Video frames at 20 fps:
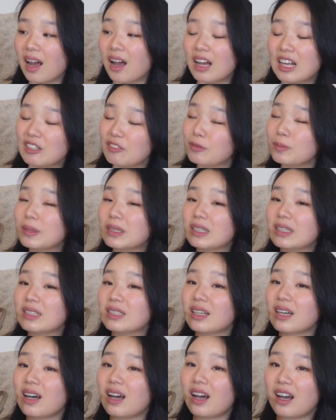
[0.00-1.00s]
I've
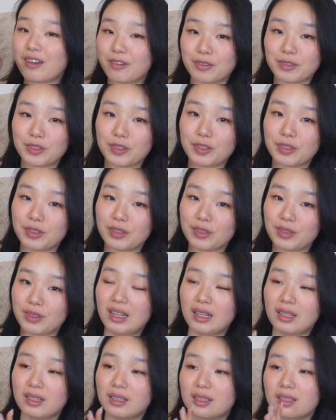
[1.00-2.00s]
been after
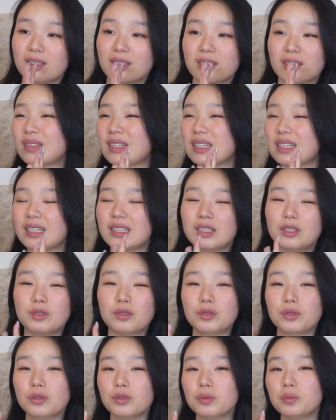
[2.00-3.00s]
an like
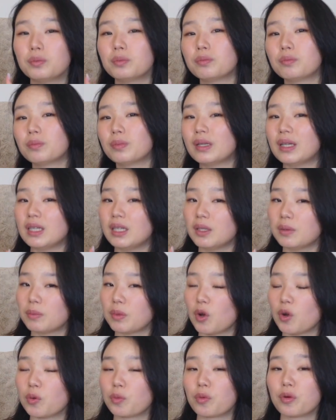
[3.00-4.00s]
Etoupe palladium
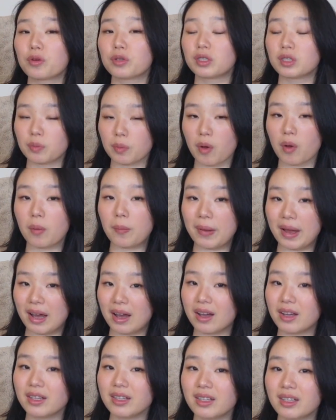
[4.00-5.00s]
hardware small
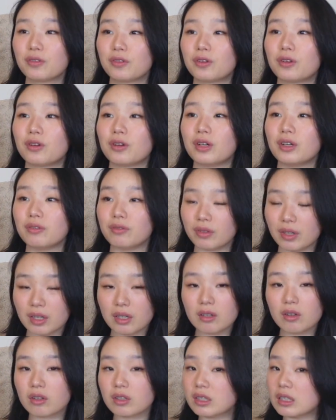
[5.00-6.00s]
bag for a very
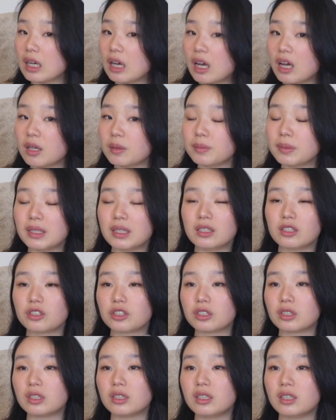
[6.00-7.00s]
long time.
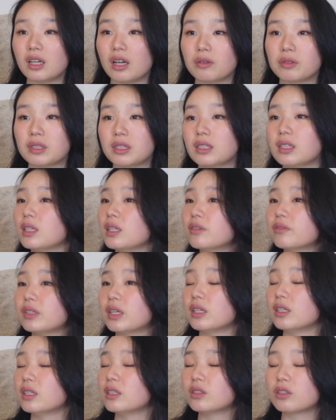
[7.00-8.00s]
Initially, I was thinking of
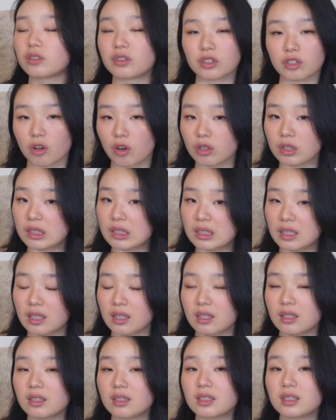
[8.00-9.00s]
getting another
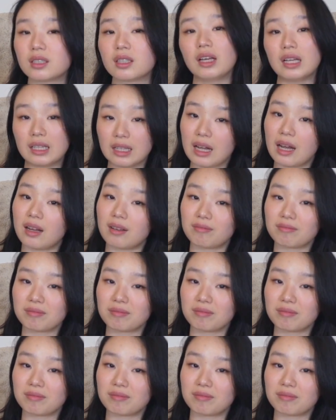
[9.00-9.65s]
constant in that